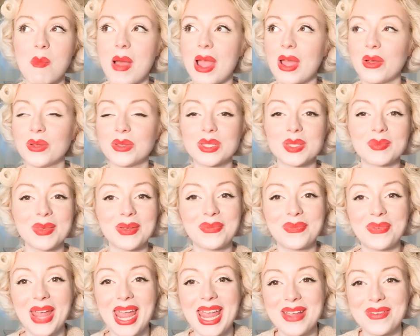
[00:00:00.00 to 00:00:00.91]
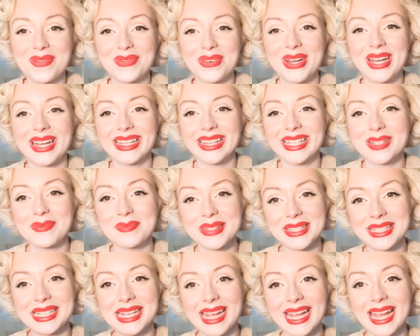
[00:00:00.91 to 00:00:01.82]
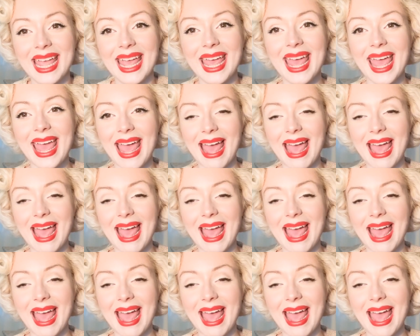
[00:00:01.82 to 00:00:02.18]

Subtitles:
my ultimate favorite lipstick.